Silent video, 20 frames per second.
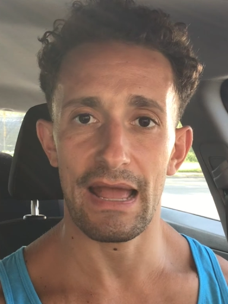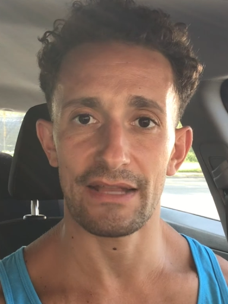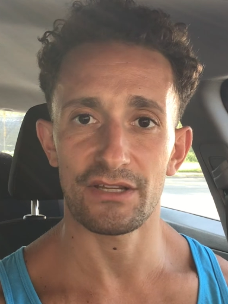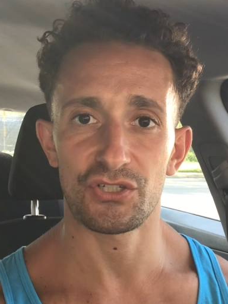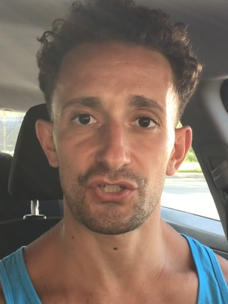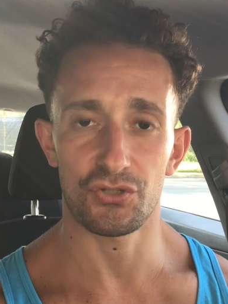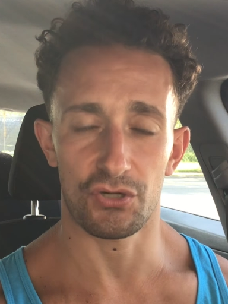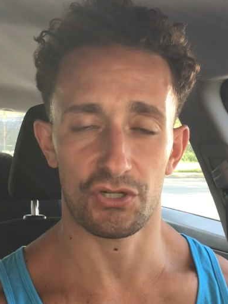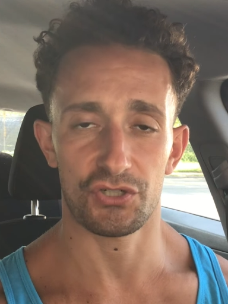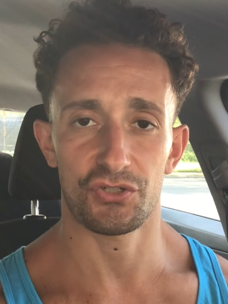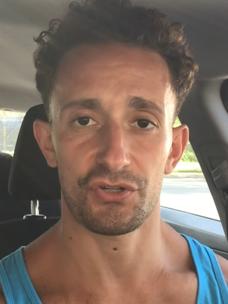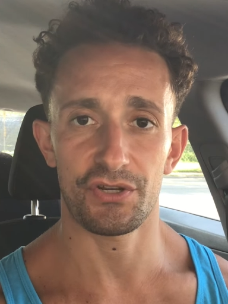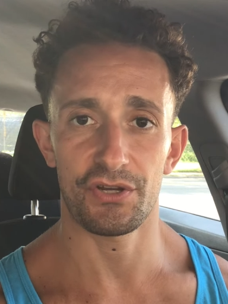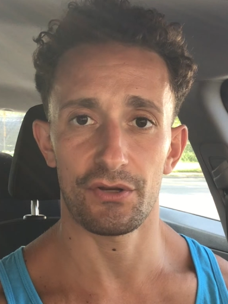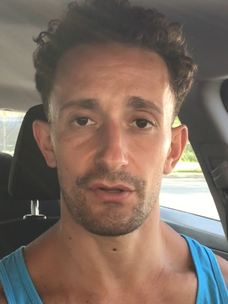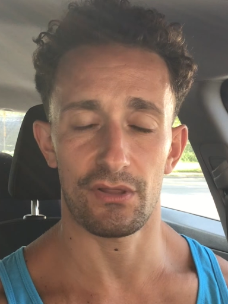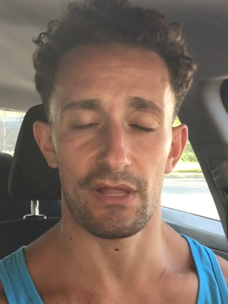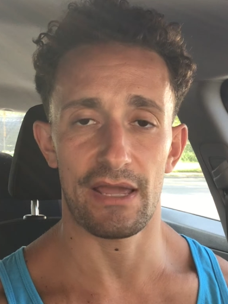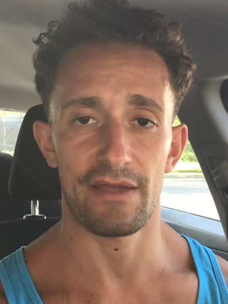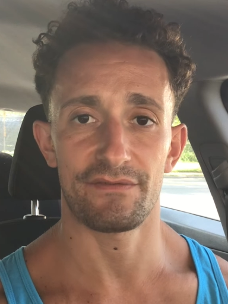at structuring
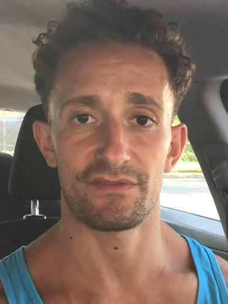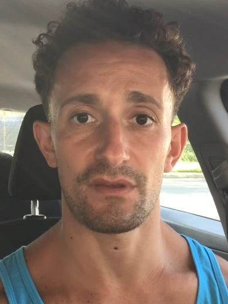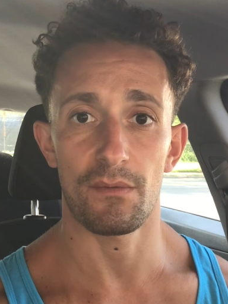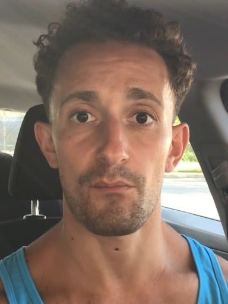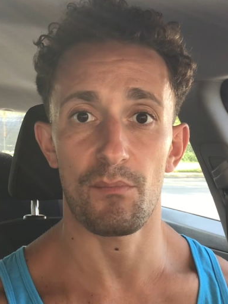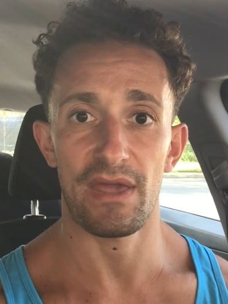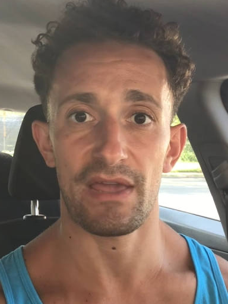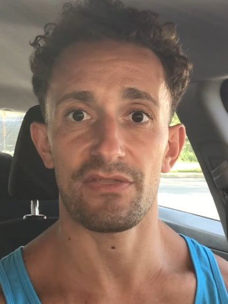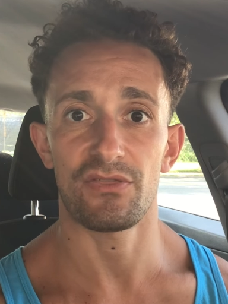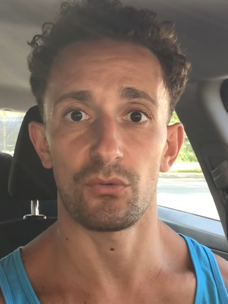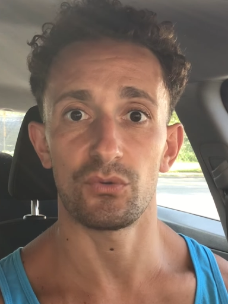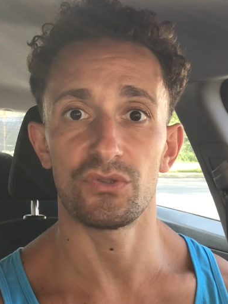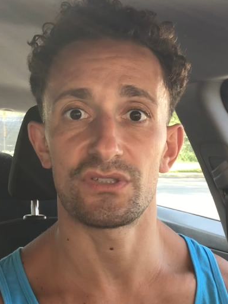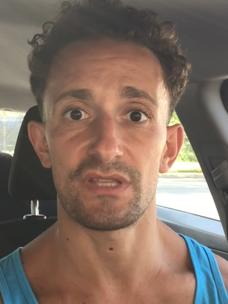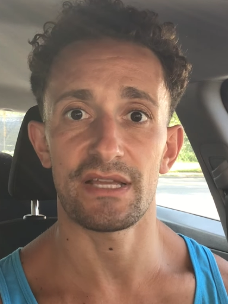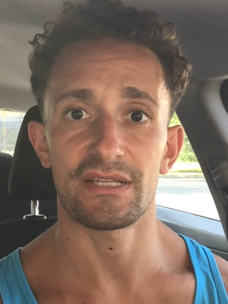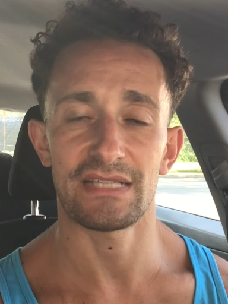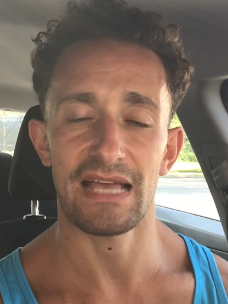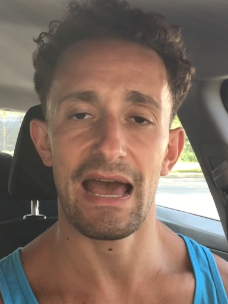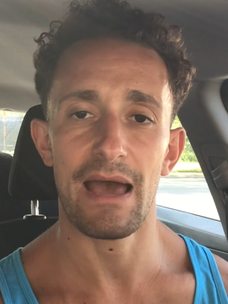your life to make those
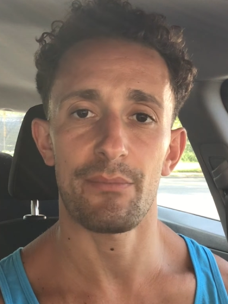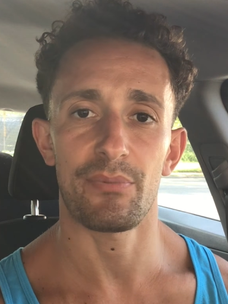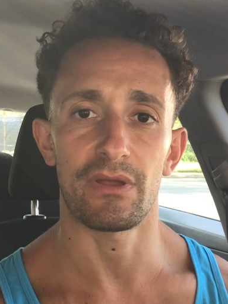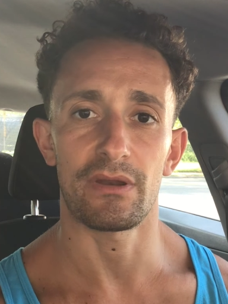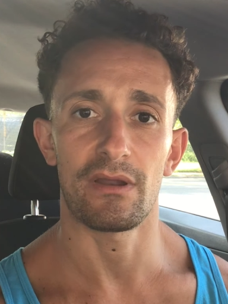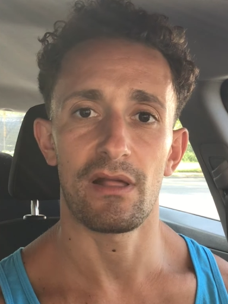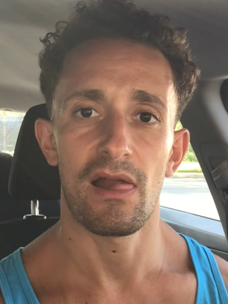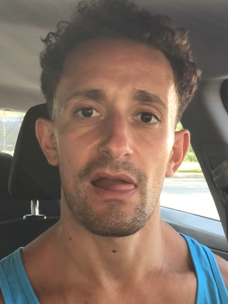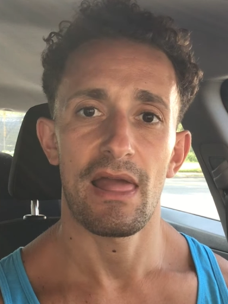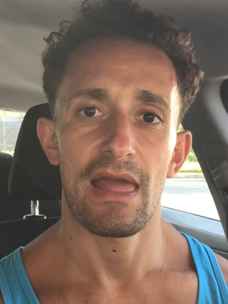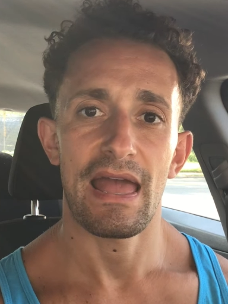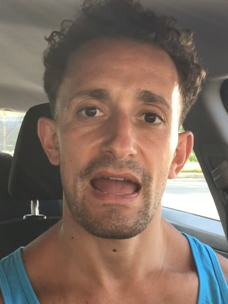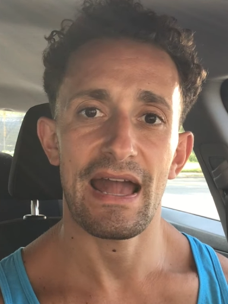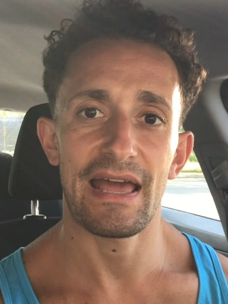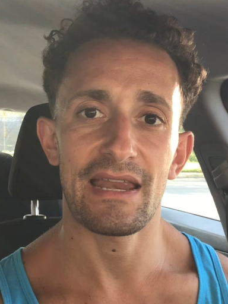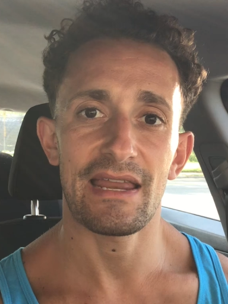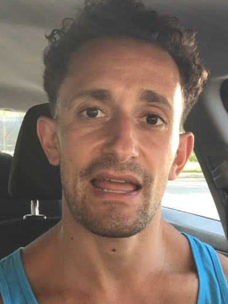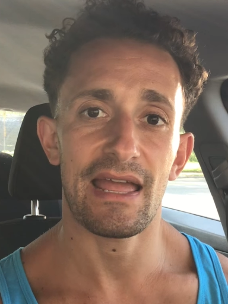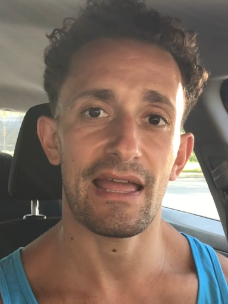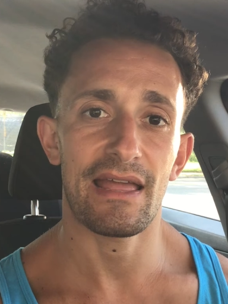things happen.
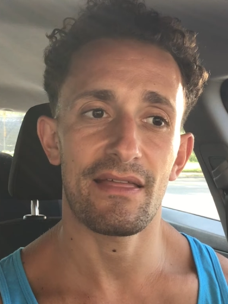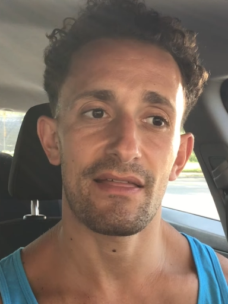And